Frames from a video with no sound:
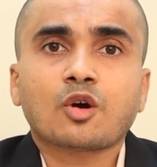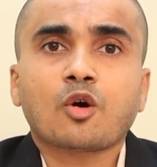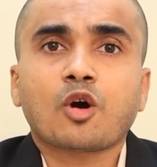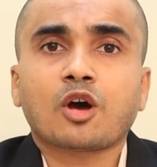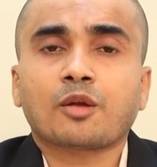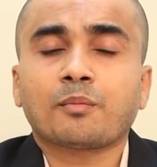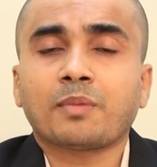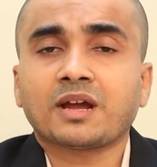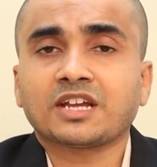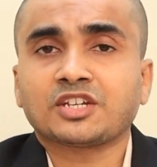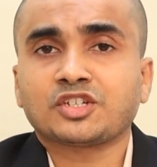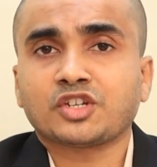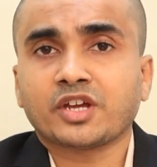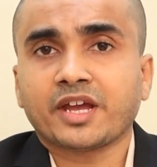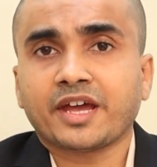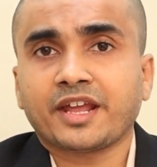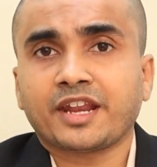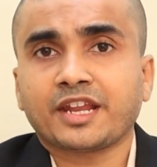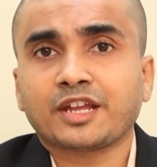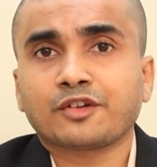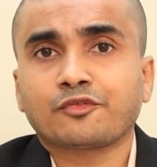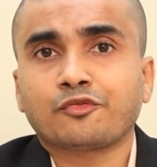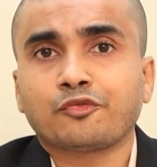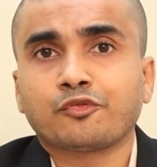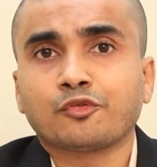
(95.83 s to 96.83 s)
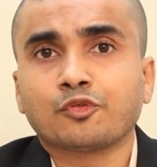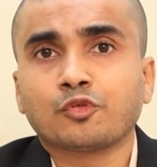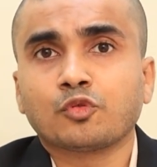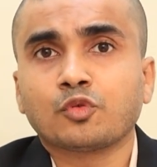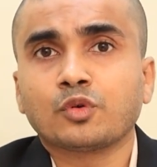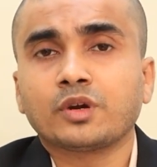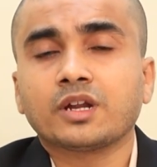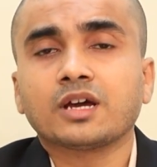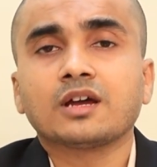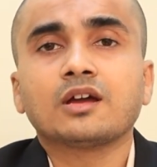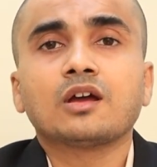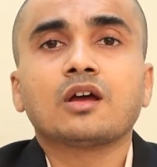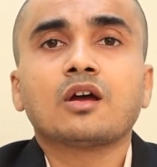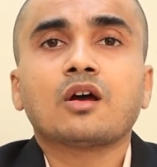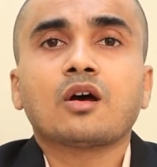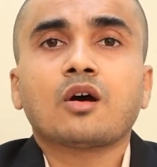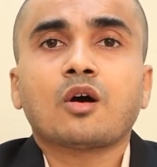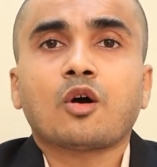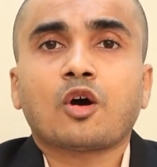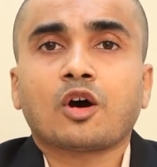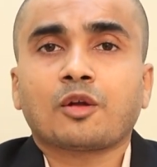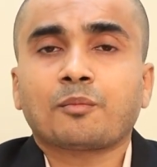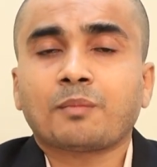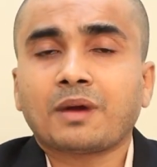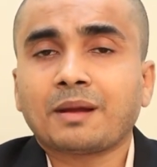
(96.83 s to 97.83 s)
or by sharing food
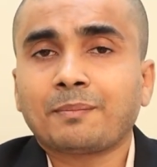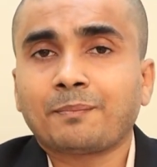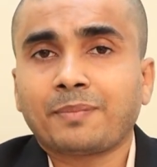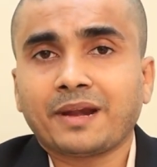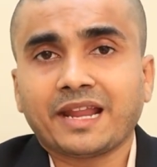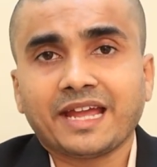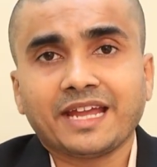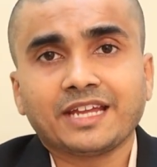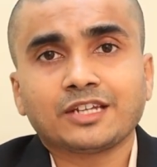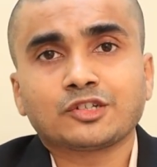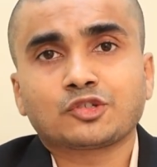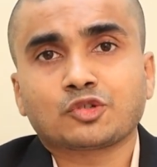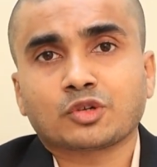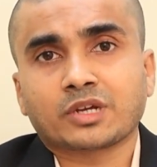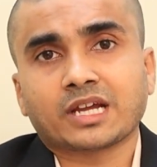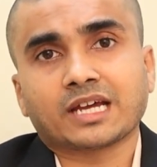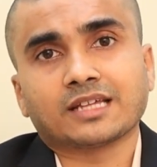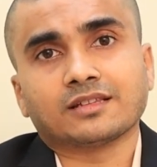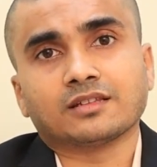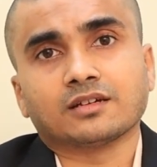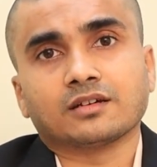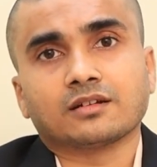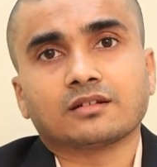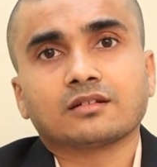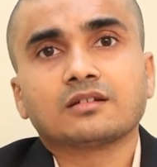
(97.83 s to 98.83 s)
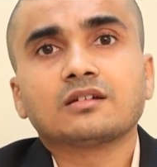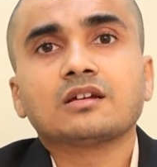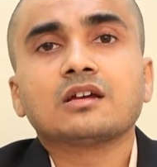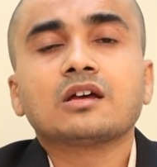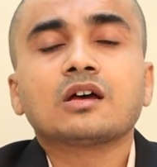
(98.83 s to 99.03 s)
or by playing together?